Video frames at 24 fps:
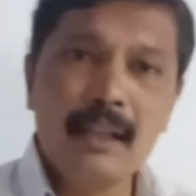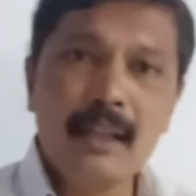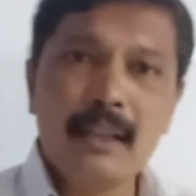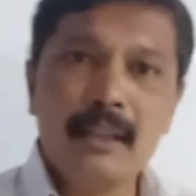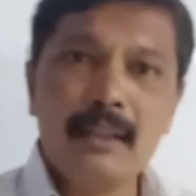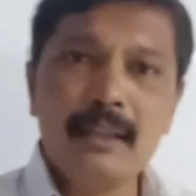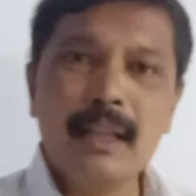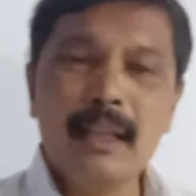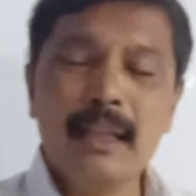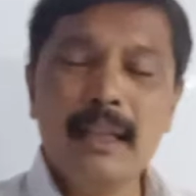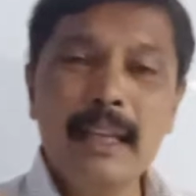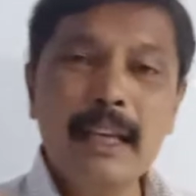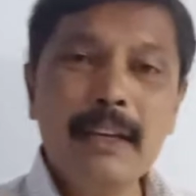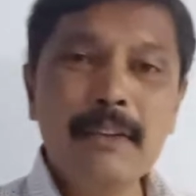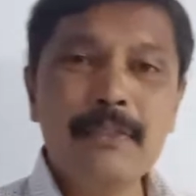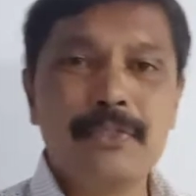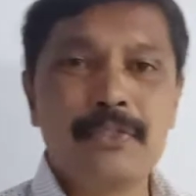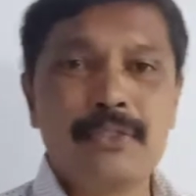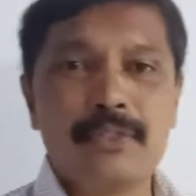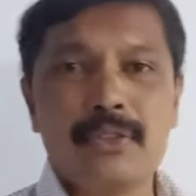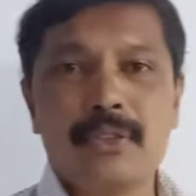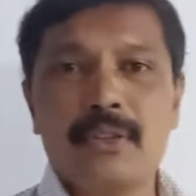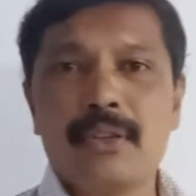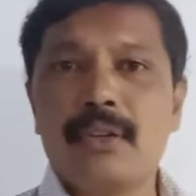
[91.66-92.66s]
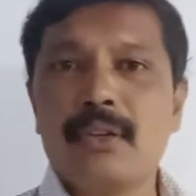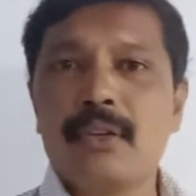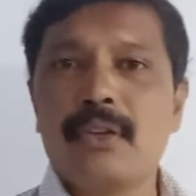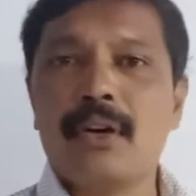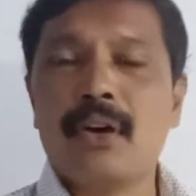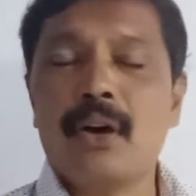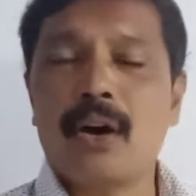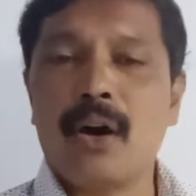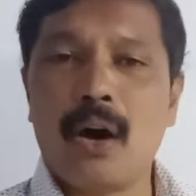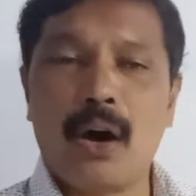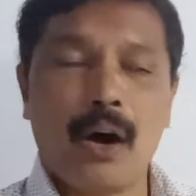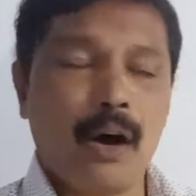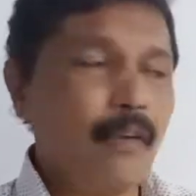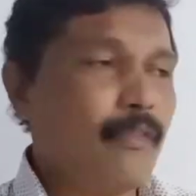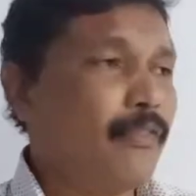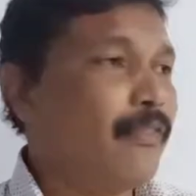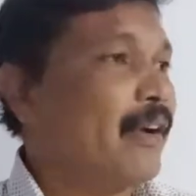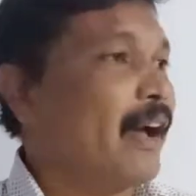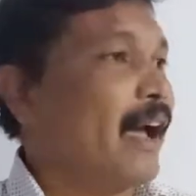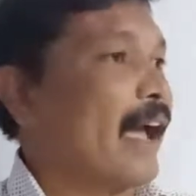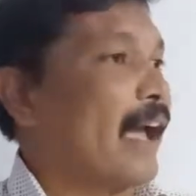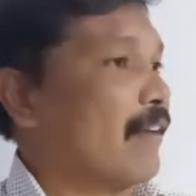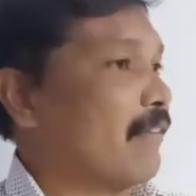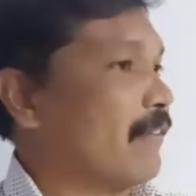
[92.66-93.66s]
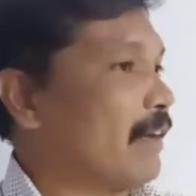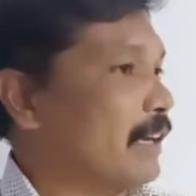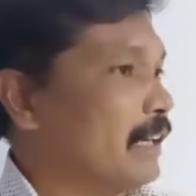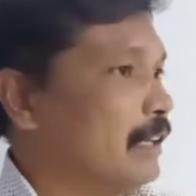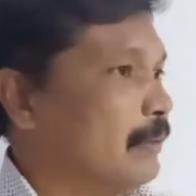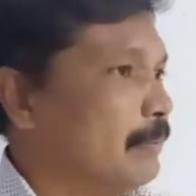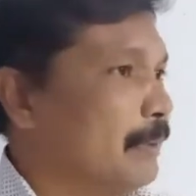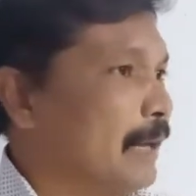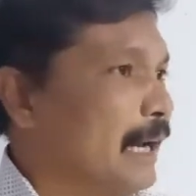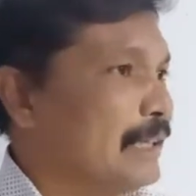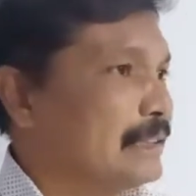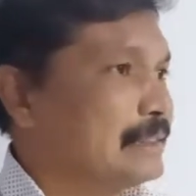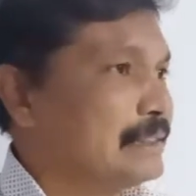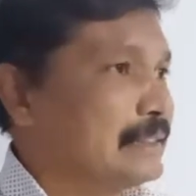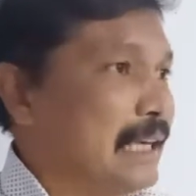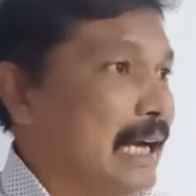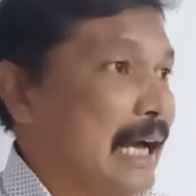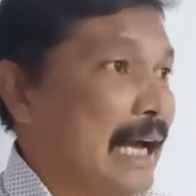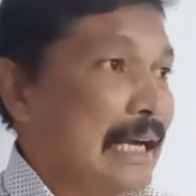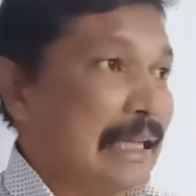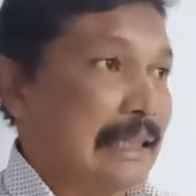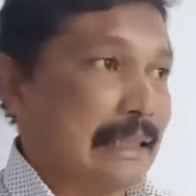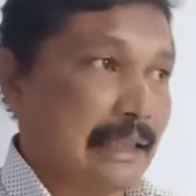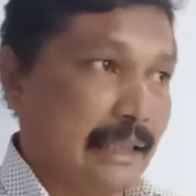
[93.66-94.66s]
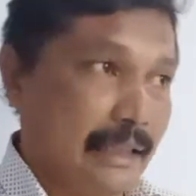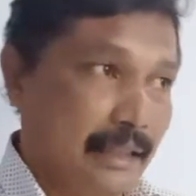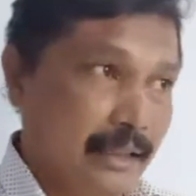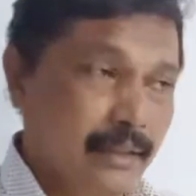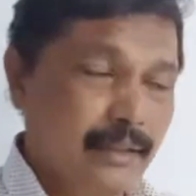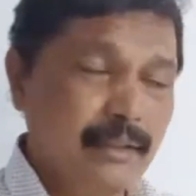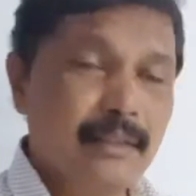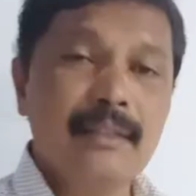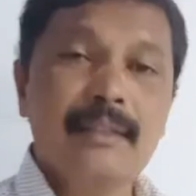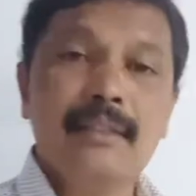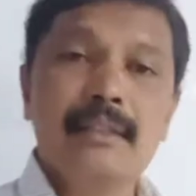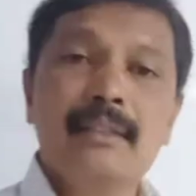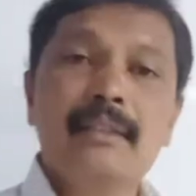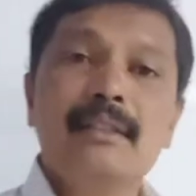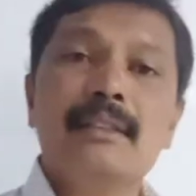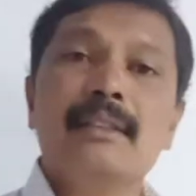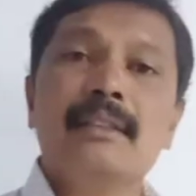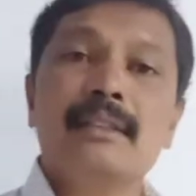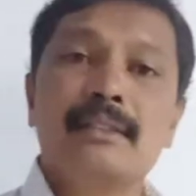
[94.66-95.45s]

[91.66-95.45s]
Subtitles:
The leaves of aquatic plants are thin,